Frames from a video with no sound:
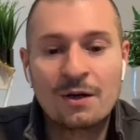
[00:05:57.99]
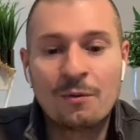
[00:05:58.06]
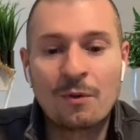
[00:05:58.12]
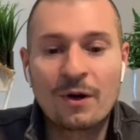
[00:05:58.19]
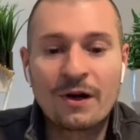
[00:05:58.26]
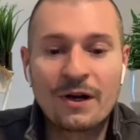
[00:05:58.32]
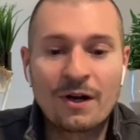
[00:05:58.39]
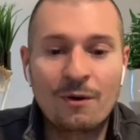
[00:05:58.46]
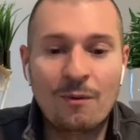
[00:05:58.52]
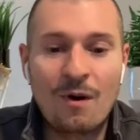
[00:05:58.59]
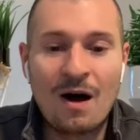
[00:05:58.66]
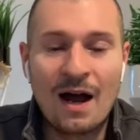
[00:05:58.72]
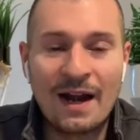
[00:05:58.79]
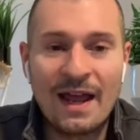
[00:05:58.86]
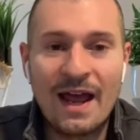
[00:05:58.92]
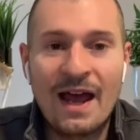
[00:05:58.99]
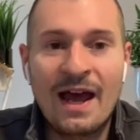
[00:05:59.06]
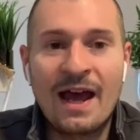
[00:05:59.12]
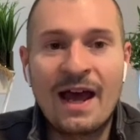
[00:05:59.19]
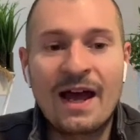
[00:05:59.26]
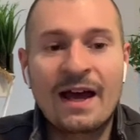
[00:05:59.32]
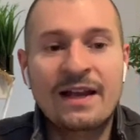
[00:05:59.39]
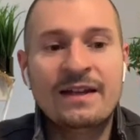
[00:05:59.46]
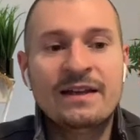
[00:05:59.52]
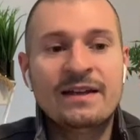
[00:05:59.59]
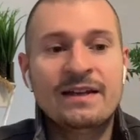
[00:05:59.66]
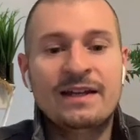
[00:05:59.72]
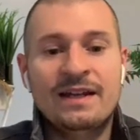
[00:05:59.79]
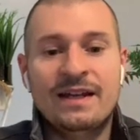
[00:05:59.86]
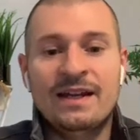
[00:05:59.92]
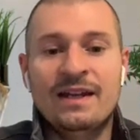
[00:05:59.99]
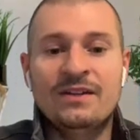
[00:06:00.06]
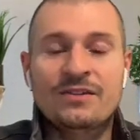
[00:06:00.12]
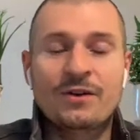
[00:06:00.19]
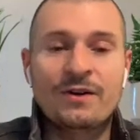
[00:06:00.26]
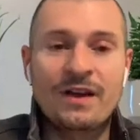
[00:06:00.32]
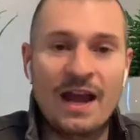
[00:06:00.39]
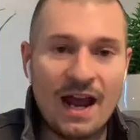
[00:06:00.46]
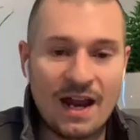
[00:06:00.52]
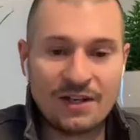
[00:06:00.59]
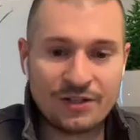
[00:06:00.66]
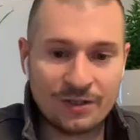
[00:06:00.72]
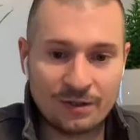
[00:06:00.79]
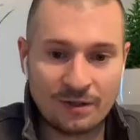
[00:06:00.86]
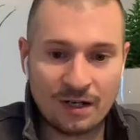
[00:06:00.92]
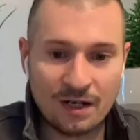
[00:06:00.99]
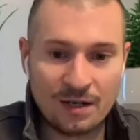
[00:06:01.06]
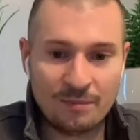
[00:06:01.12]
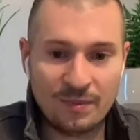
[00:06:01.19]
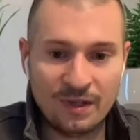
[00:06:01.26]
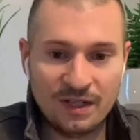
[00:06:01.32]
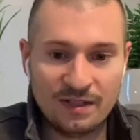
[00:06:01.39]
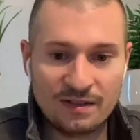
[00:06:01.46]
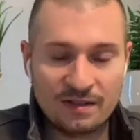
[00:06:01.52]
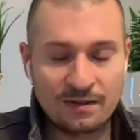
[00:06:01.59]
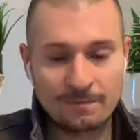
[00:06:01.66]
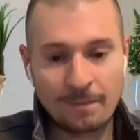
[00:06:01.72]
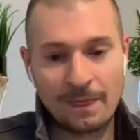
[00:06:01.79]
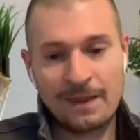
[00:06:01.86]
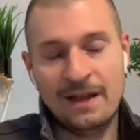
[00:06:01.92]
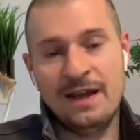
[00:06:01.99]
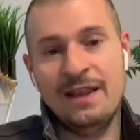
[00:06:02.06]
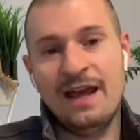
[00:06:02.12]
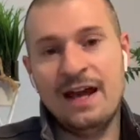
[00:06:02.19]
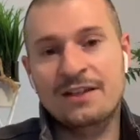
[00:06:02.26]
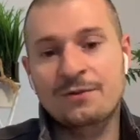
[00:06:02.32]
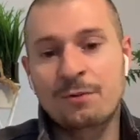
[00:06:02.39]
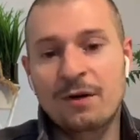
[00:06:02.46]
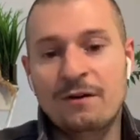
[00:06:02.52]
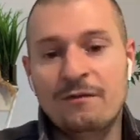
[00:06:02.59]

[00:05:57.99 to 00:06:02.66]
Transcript: we're going to want to add international companies. And that's where